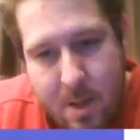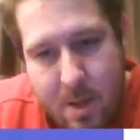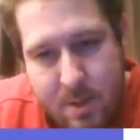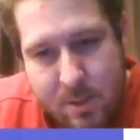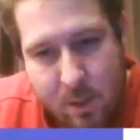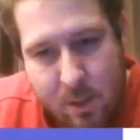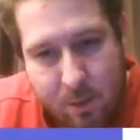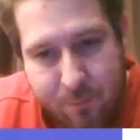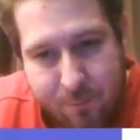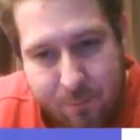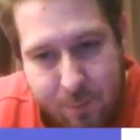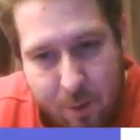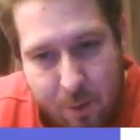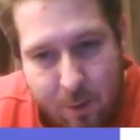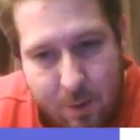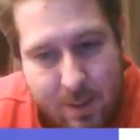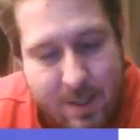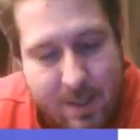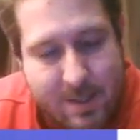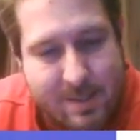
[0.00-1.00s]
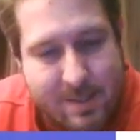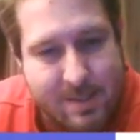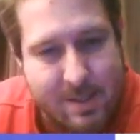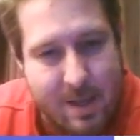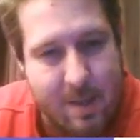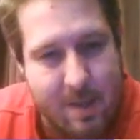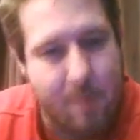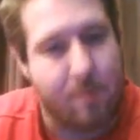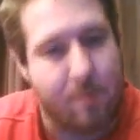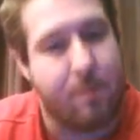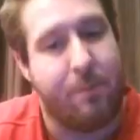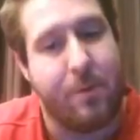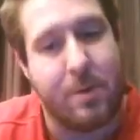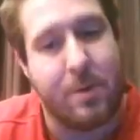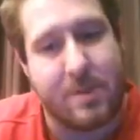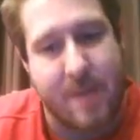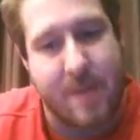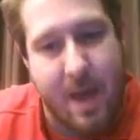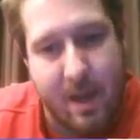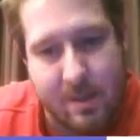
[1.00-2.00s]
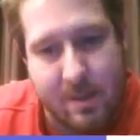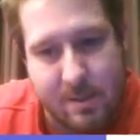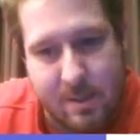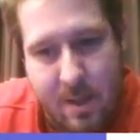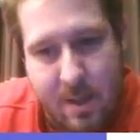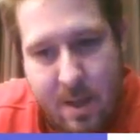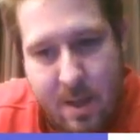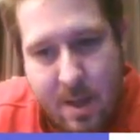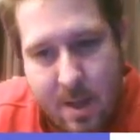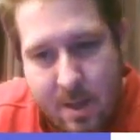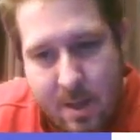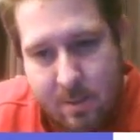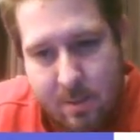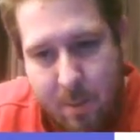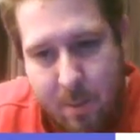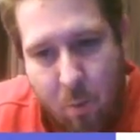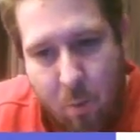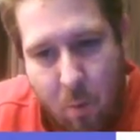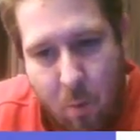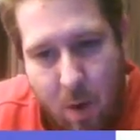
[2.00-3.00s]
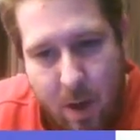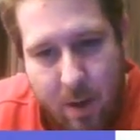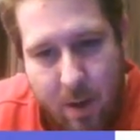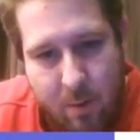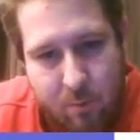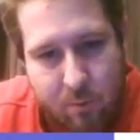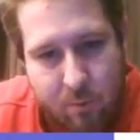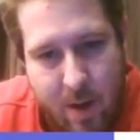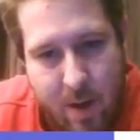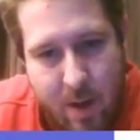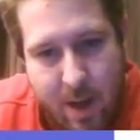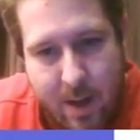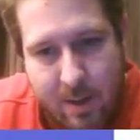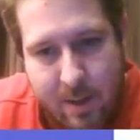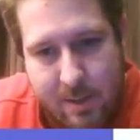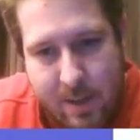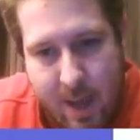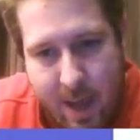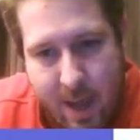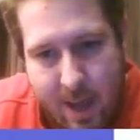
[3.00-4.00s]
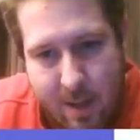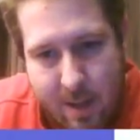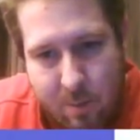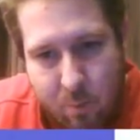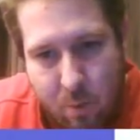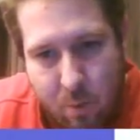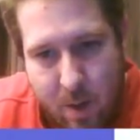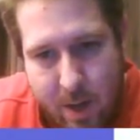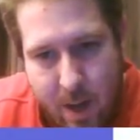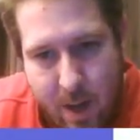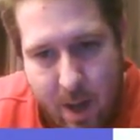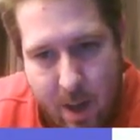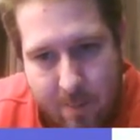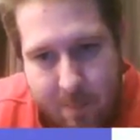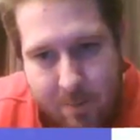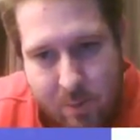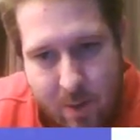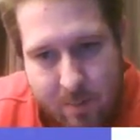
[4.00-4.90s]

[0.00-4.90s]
So the vertex is going to be 1 right and 1 up.